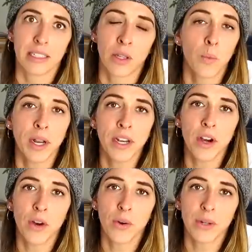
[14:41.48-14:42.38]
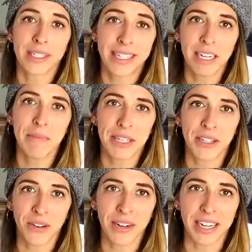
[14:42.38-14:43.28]
The window did me
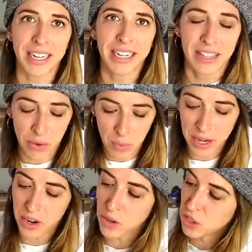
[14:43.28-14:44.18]
dirty. The window